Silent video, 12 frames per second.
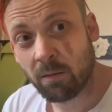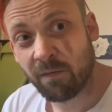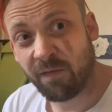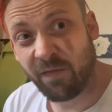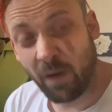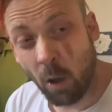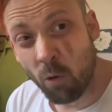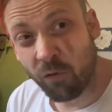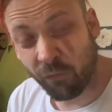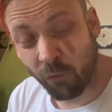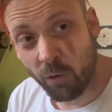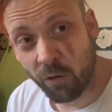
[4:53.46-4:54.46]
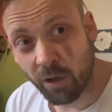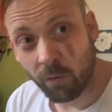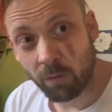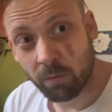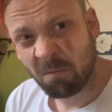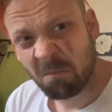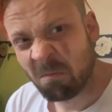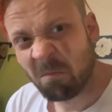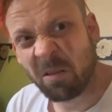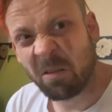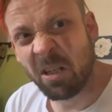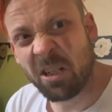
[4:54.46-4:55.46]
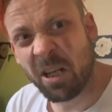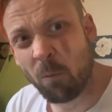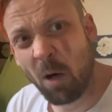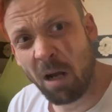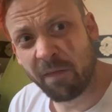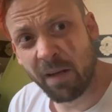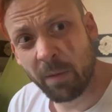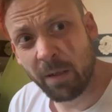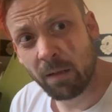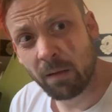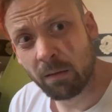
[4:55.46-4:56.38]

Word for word: flow through you. Doesn't seem worth it to me.